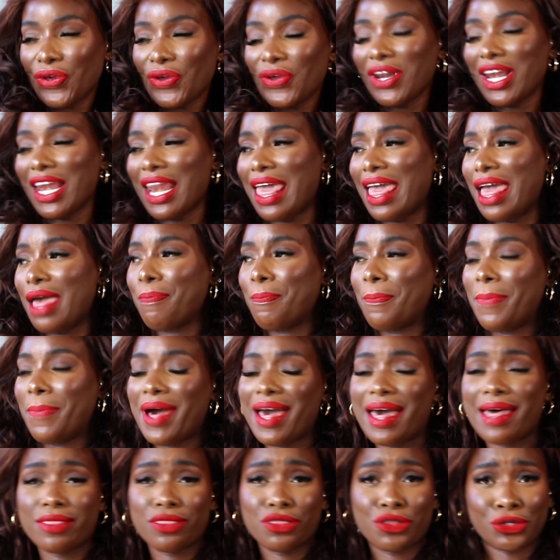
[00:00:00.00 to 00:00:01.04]
les
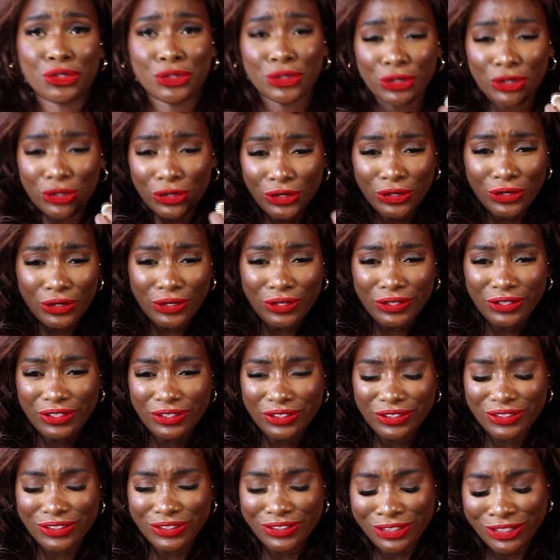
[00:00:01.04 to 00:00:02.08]

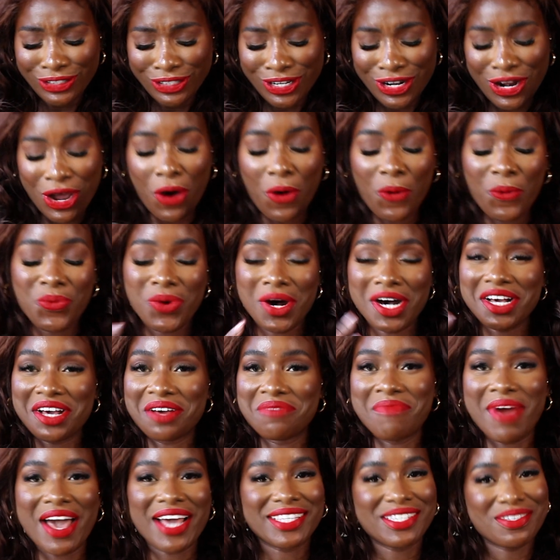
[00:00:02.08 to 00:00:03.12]
patronnes! Welcome
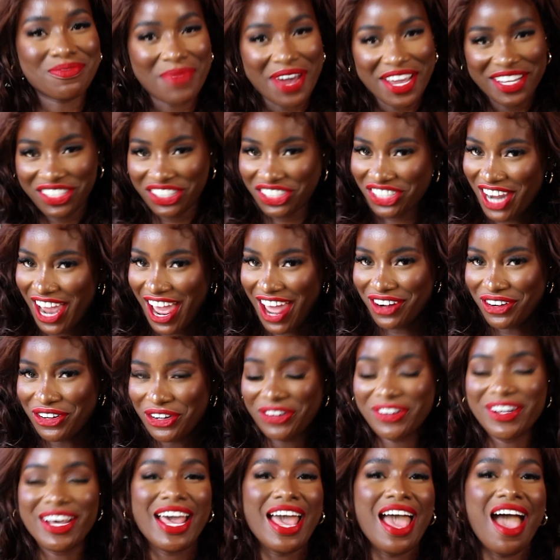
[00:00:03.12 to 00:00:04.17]
back to my
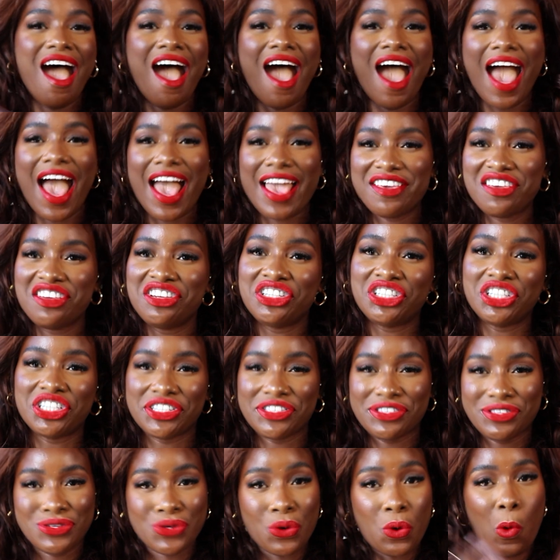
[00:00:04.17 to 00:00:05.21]
channel.
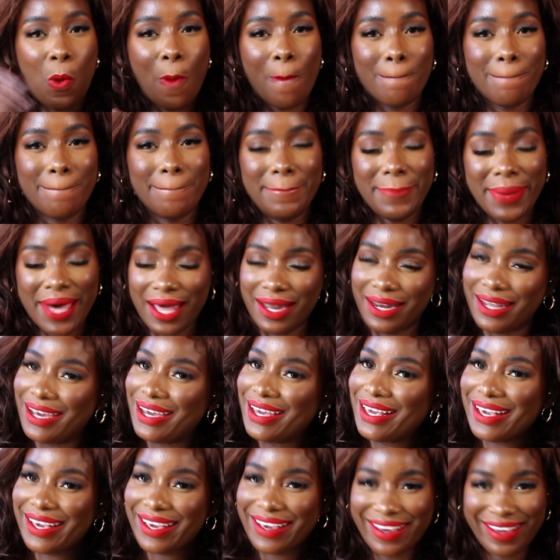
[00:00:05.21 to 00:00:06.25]
Aisha to Bella
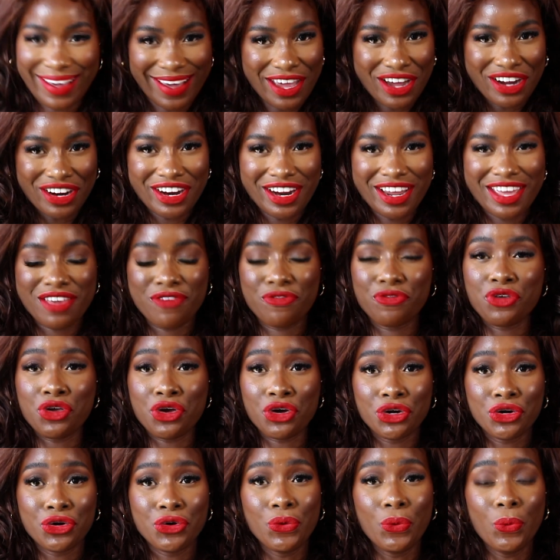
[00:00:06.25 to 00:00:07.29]
here. If
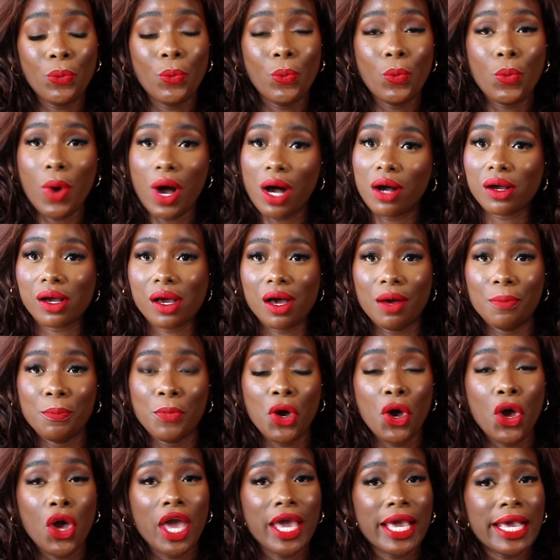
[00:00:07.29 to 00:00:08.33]
you're new,
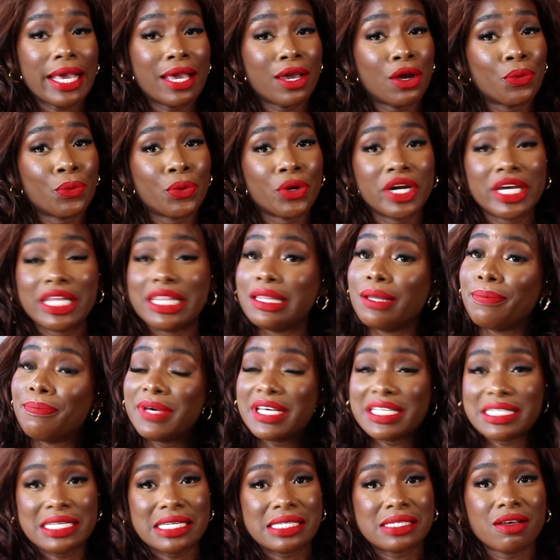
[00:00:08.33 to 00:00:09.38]
welcome. Here we're in the
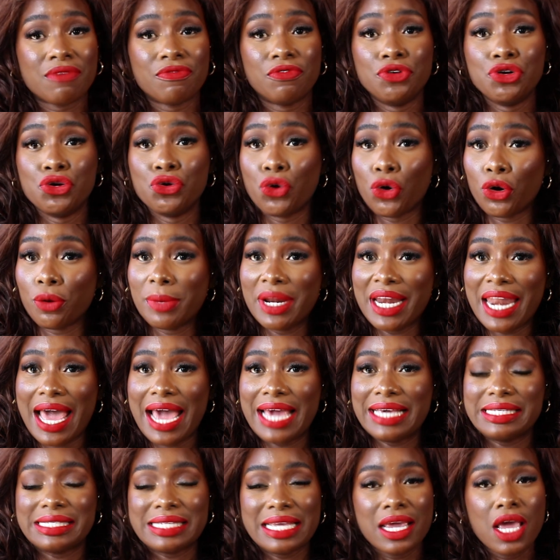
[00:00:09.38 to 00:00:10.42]
business of
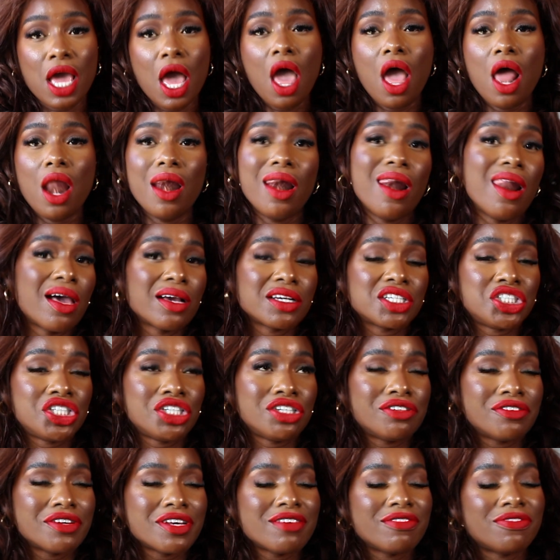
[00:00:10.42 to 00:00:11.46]
normalizing
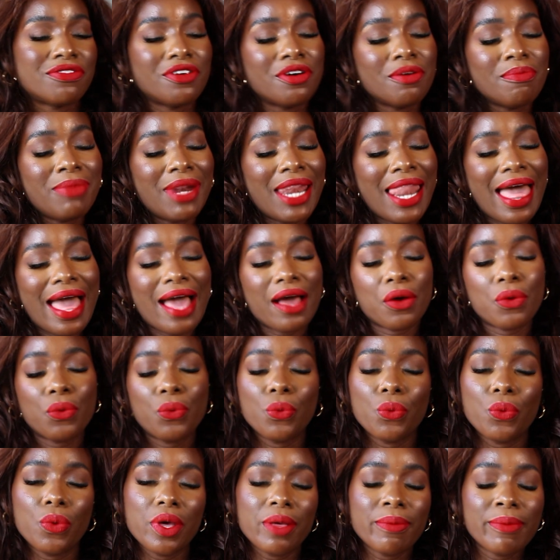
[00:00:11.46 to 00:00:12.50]
luxury for black
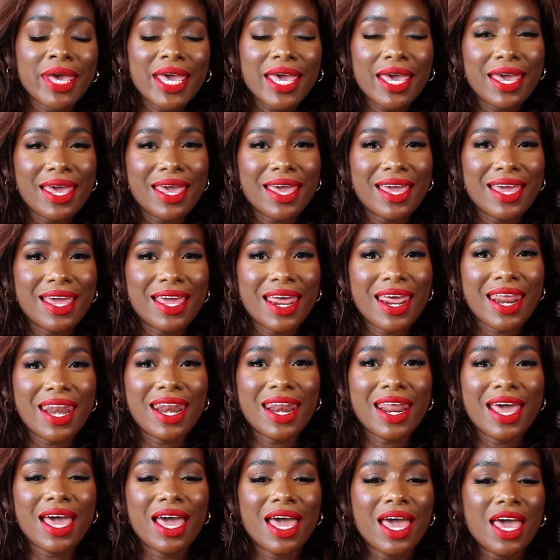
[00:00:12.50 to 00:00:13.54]

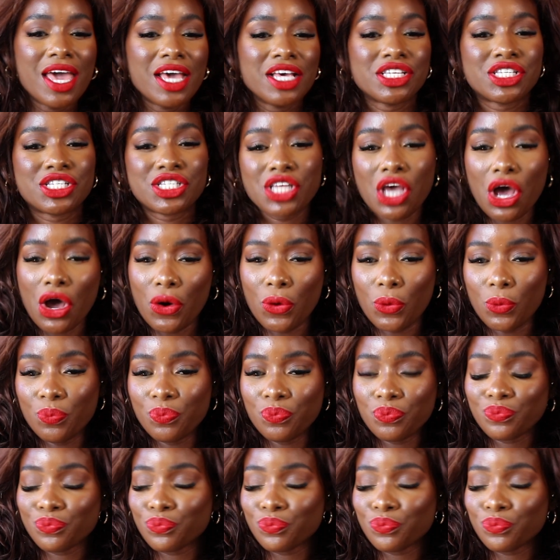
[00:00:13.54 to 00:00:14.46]
women. So